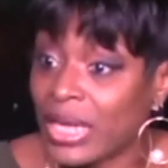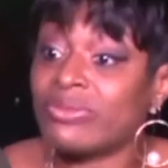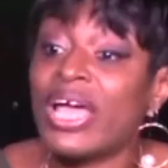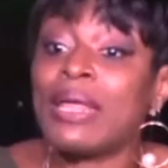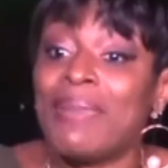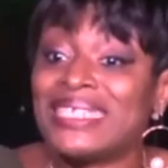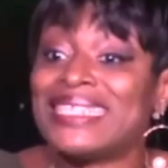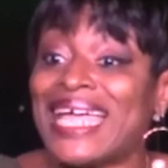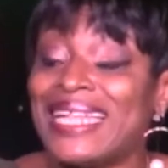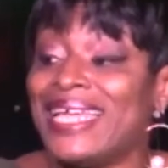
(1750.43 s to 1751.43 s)
Try and imagine
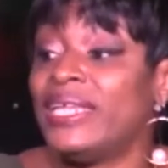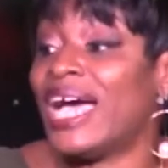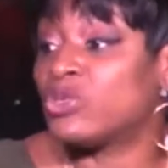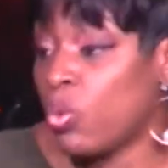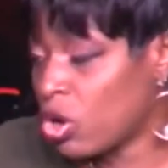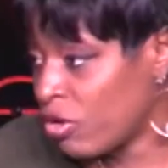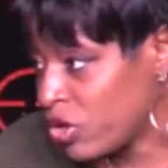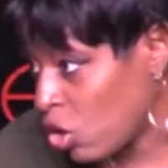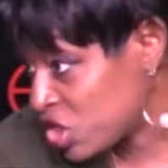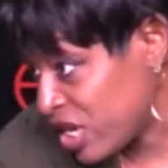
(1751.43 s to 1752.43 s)
that lady as one of the
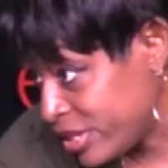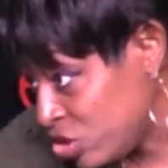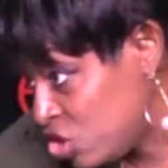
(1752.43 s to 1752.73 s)
ushers in